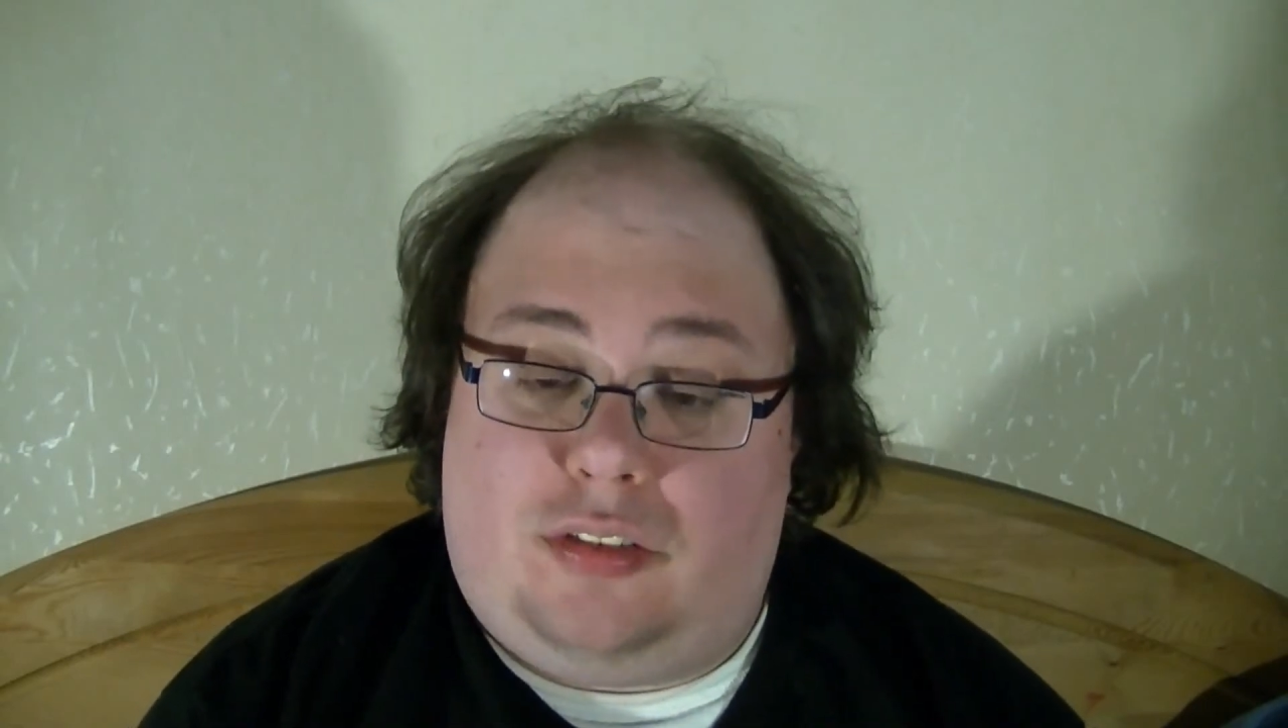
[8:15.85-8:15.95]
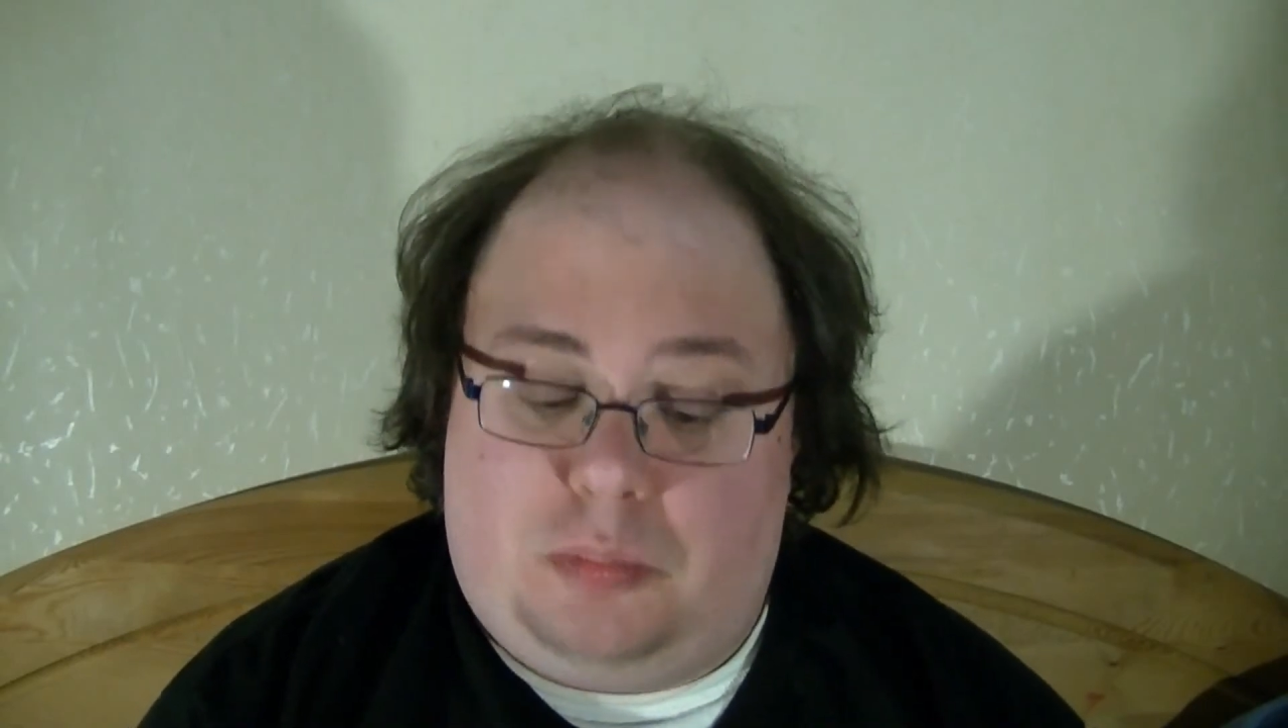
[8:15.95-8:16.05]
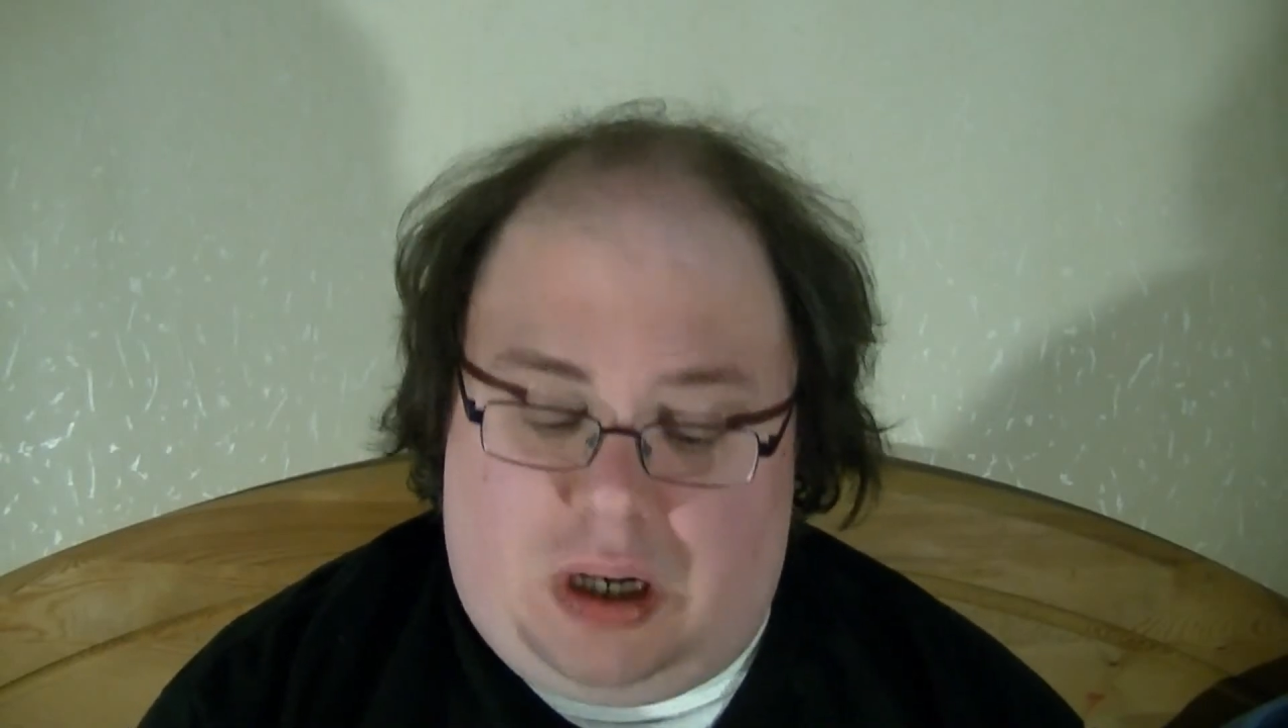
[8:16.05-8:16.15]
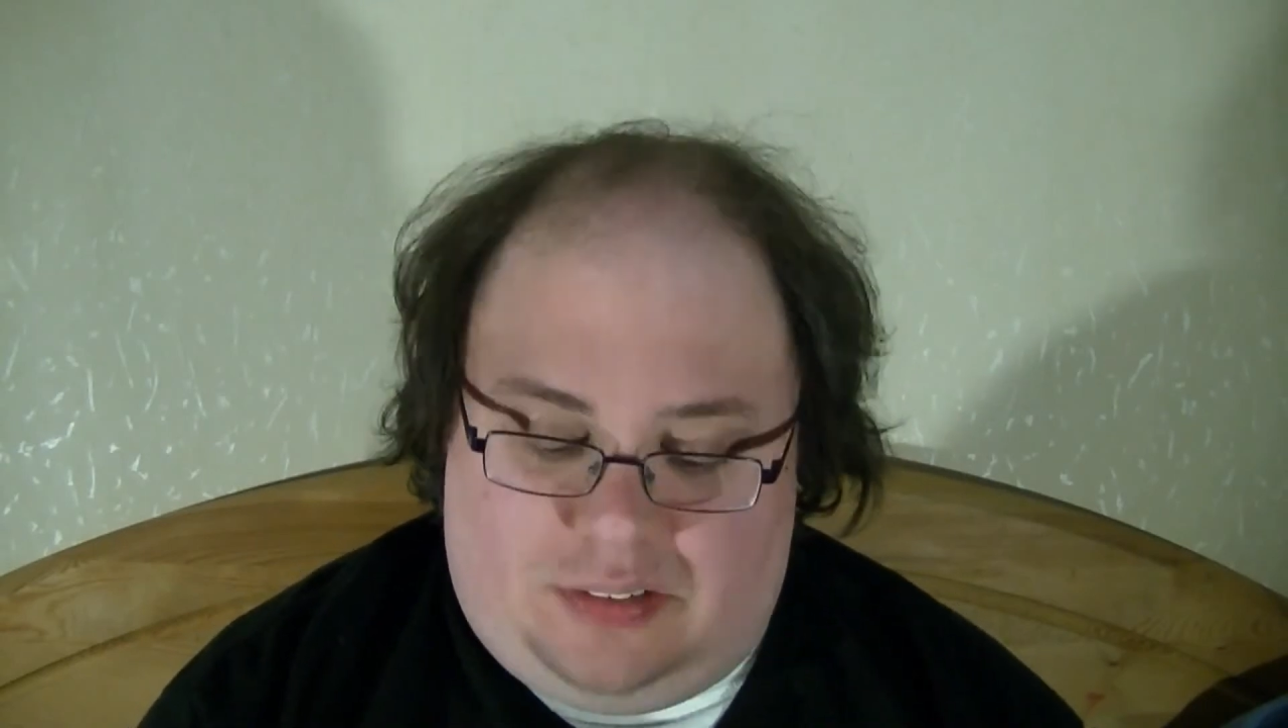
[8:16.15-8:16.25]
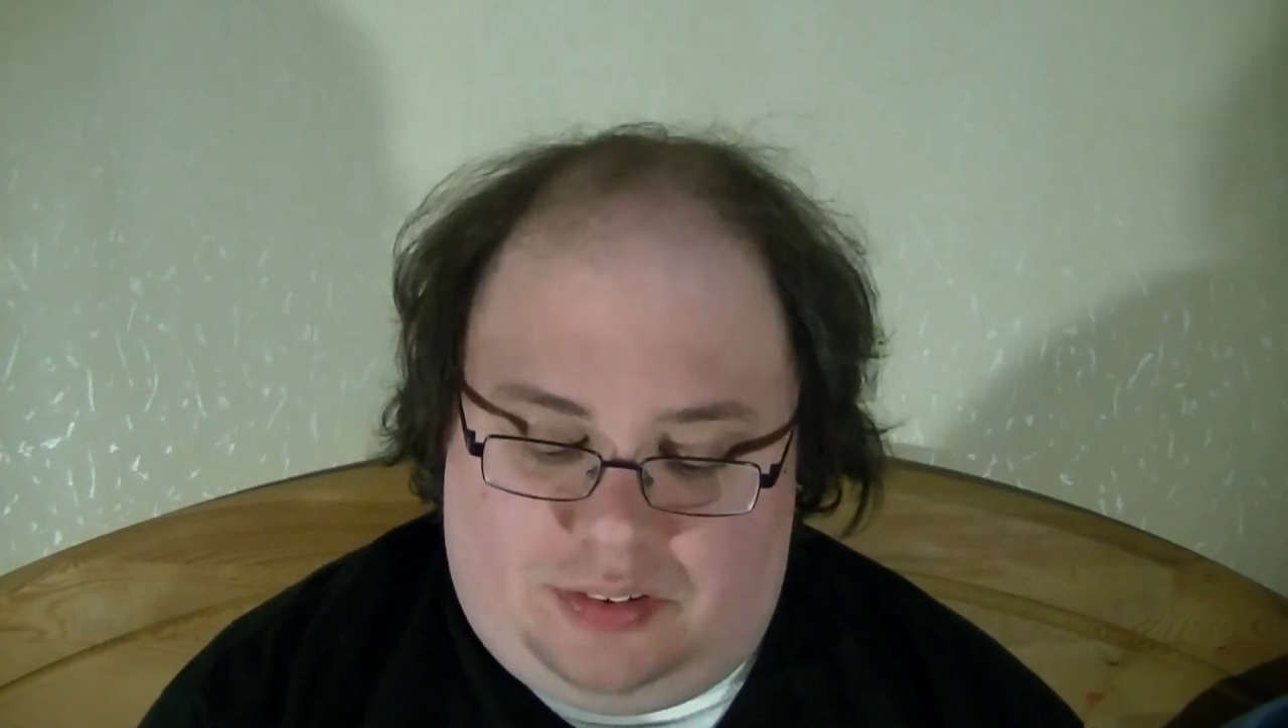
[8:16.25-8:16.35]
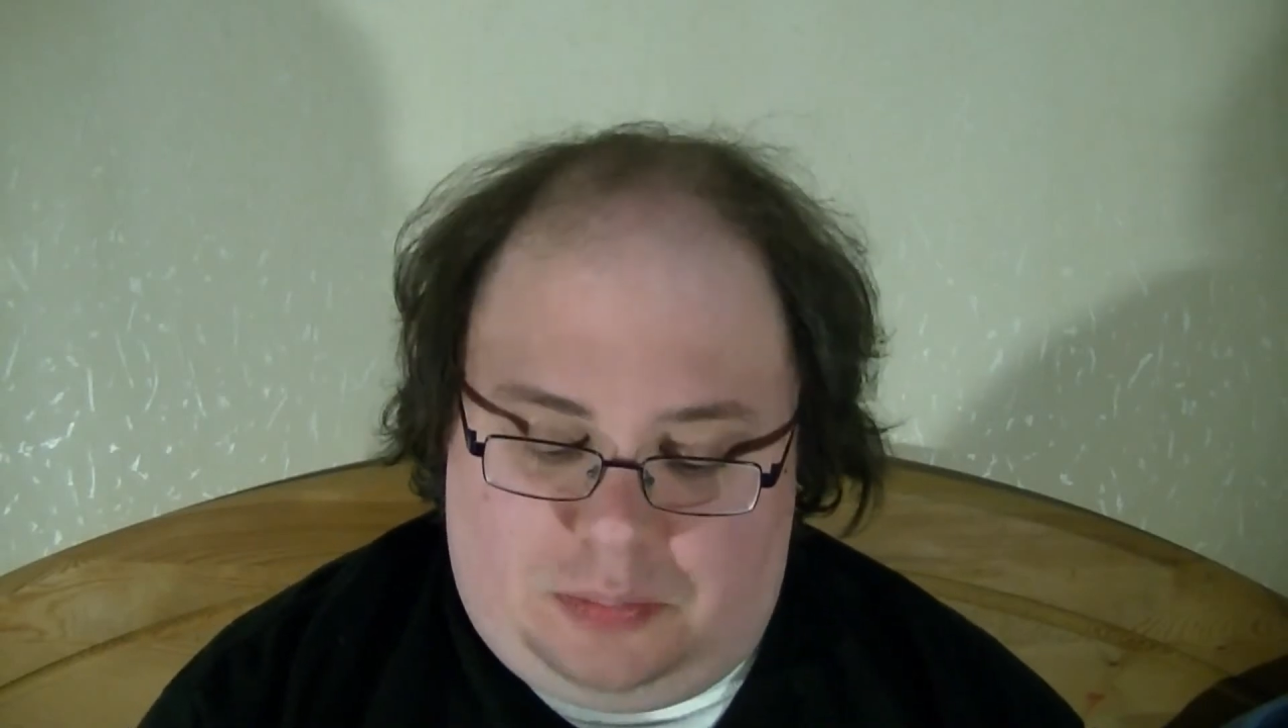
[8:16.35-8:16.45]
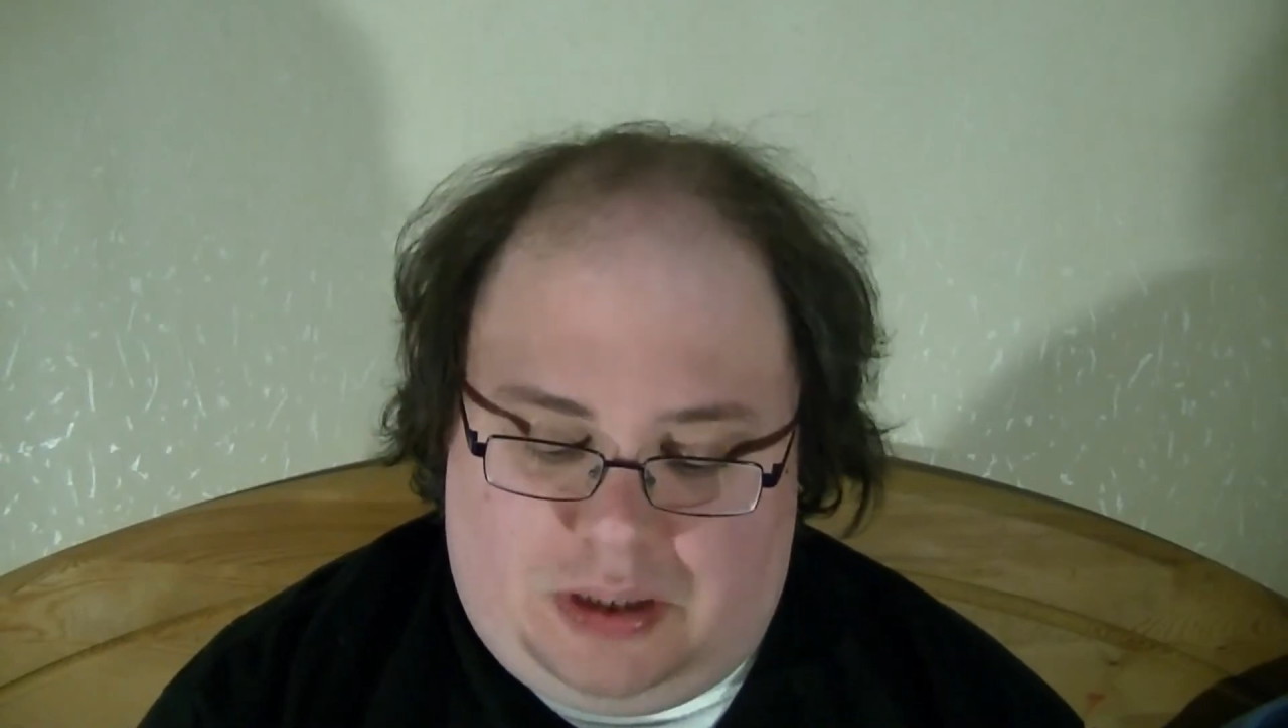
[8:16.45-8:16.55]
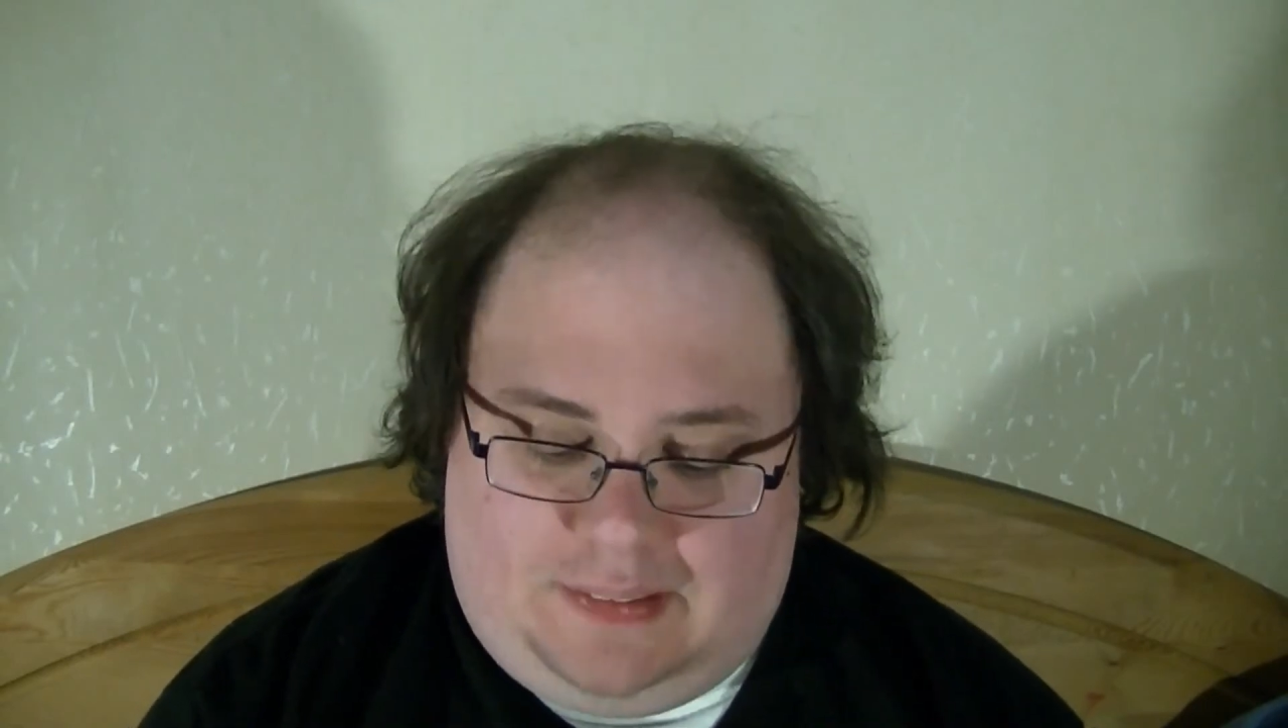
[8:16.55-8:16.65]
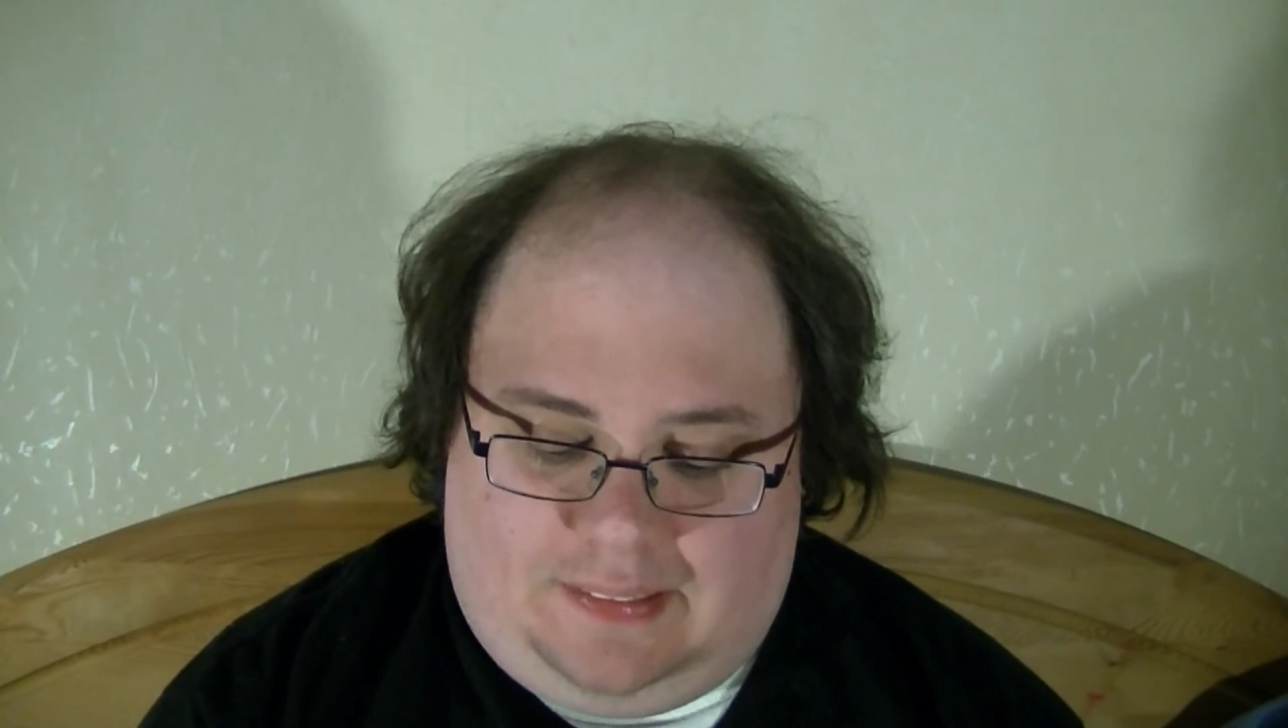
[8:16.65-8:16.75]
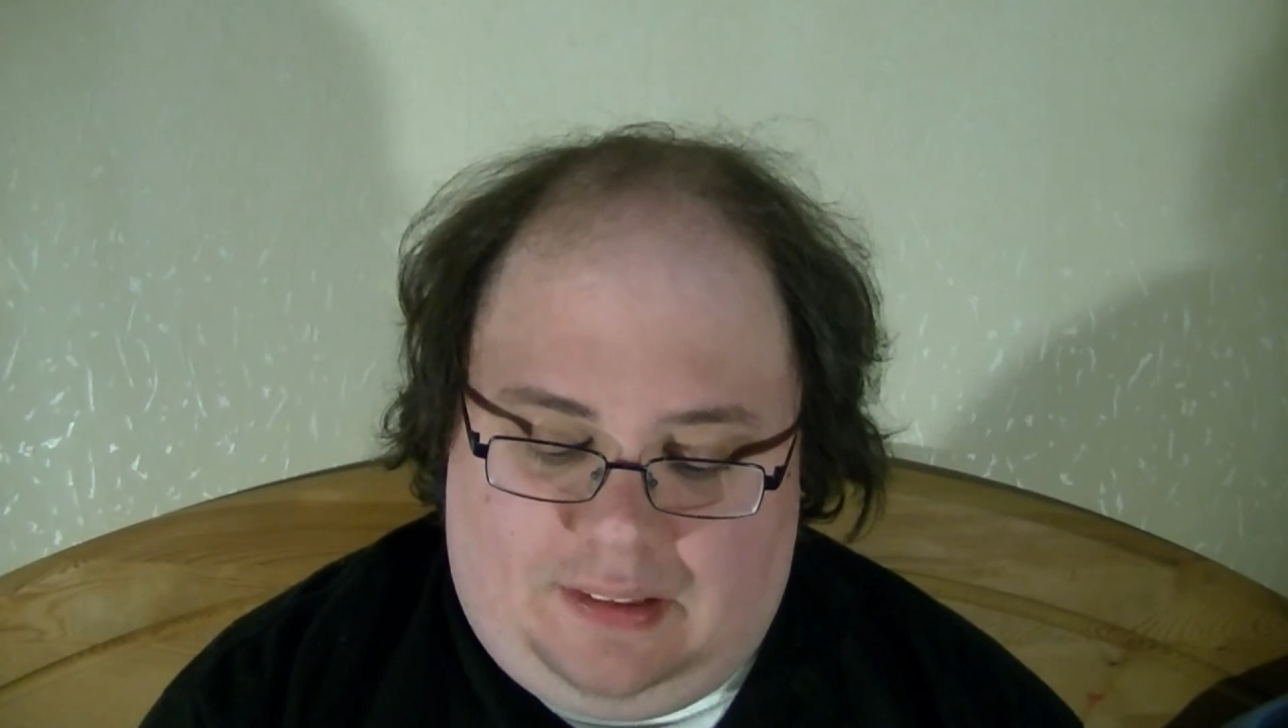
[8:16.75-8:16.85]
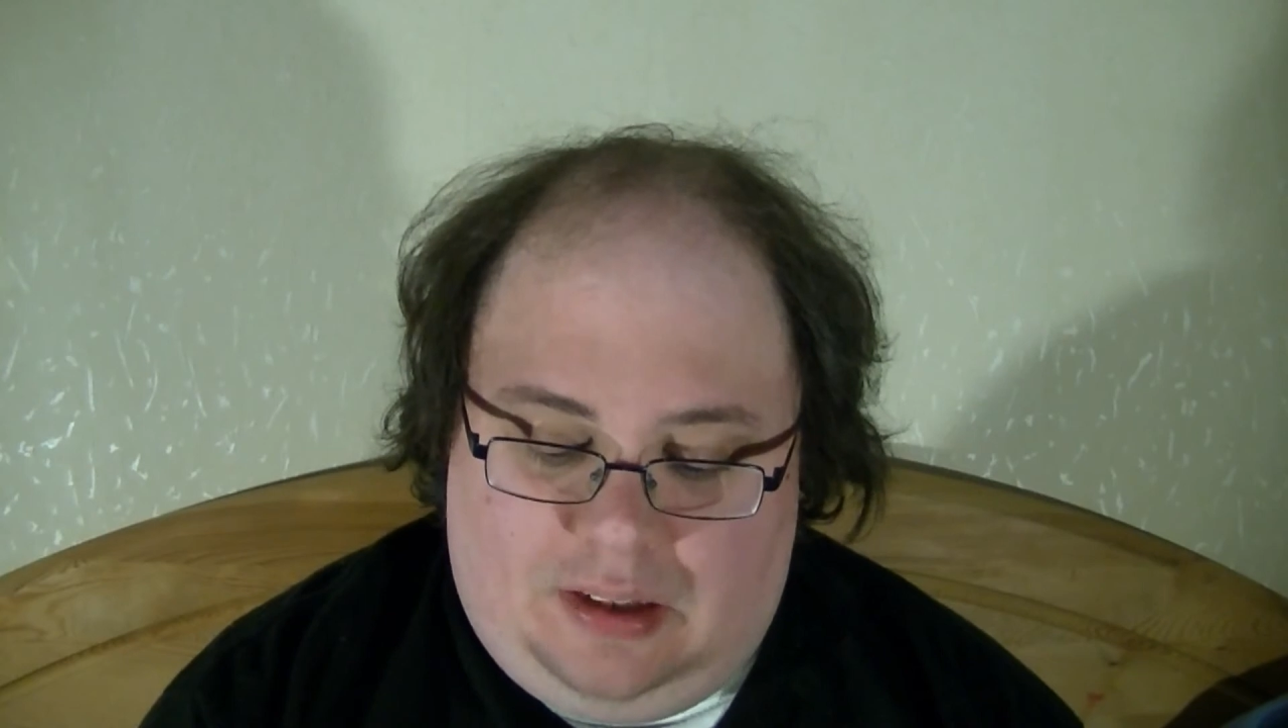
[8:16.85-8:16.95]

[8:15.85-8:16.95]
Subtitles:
Marvel Month